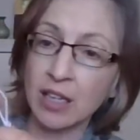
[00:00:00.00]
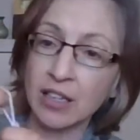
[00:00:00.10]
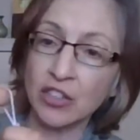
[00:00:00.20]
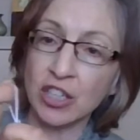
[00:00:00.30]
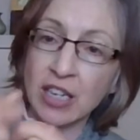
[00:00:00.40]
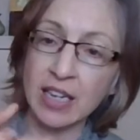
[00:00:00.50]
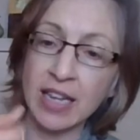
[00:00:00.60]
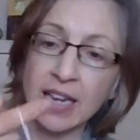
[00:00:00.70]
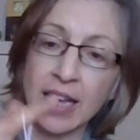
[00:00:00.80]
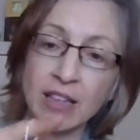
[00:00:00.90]
because you're going to
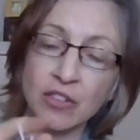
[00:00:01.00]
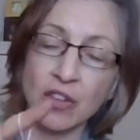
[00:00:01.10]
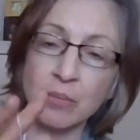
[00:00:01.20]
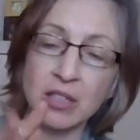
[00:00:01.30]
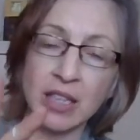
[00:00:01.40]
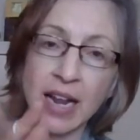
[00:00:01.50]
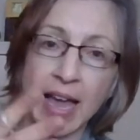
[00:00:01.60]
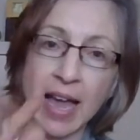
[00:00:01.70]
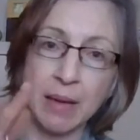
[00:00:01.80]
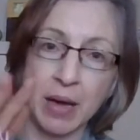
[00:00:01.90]
need it. So I'm just going to
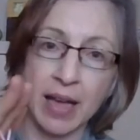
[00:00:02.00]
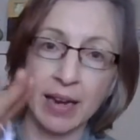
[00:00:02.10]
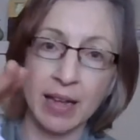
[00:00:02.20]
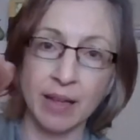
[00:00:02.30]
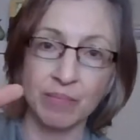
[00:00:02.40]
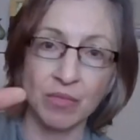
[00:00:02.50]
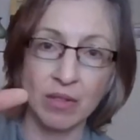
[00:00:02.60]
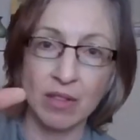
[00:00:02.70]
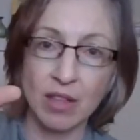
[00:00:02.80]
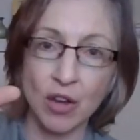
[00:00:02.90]
hang mine
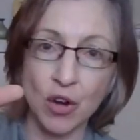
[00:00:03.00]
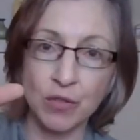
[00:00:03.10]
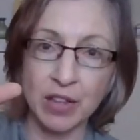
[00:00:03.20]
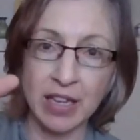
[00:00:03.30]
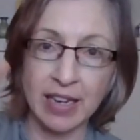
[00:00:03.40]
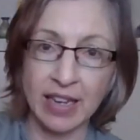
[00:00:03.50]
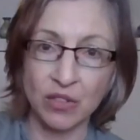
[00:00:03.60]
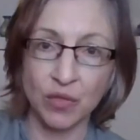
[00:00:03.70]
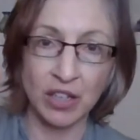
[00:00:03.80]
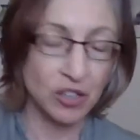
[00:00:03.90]
over the index
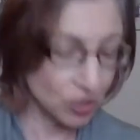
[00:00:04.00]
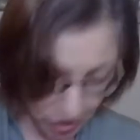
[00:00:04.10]
finger so